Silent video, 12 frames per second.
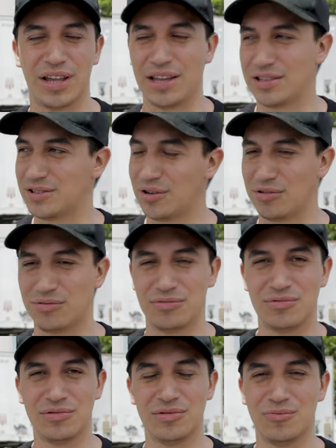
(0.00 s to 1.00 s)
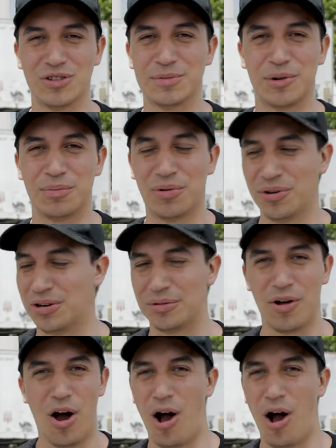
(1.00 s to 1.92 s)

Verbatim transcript: Like, so what's more important?